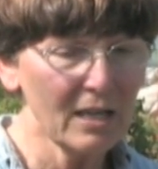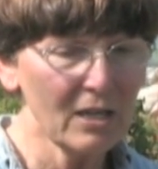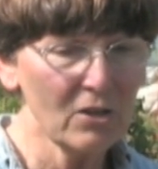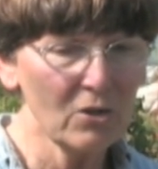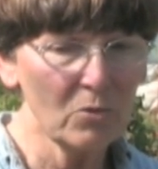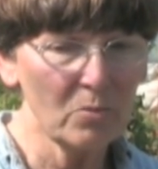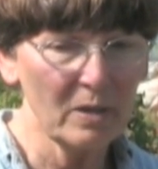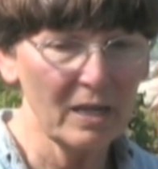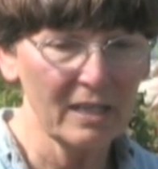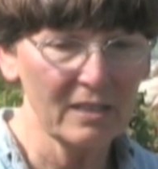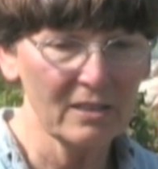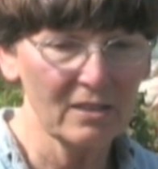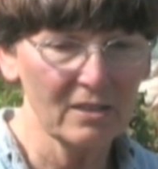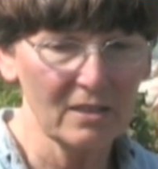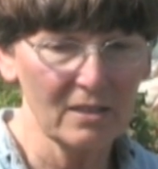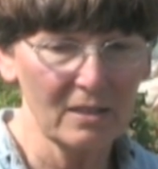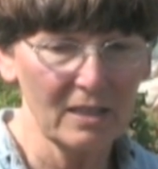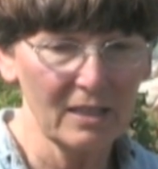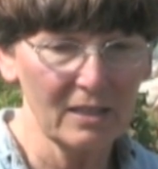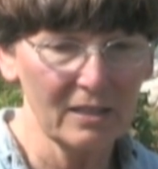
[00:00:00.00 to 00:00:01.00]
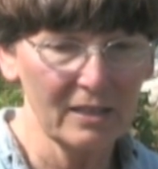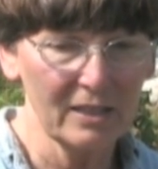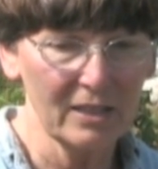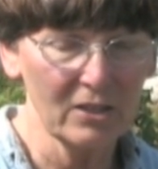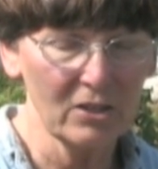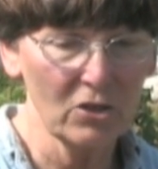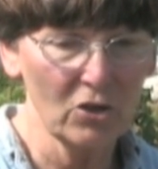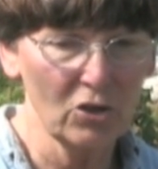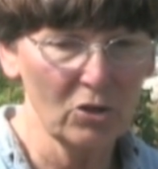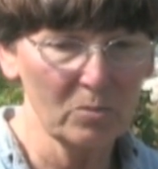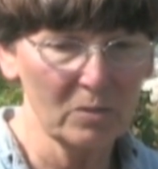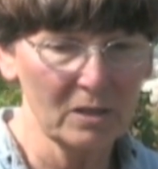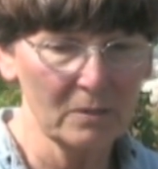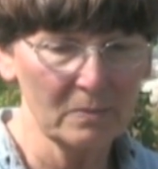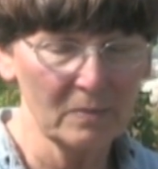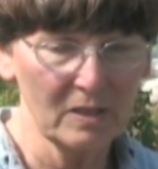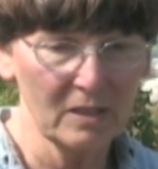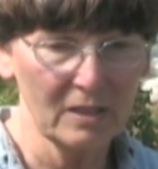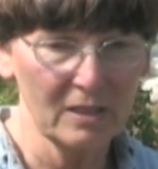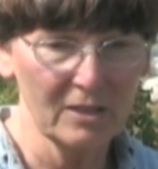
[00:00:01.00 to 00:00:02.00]
go back to Elliot Coleman
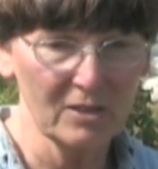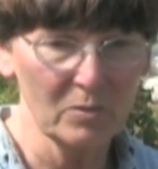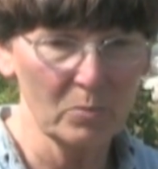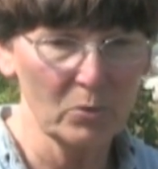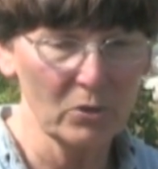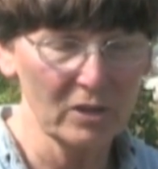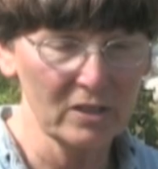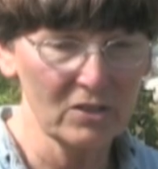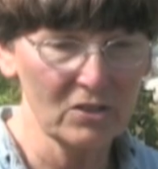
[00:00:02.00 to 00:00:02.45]
and his books.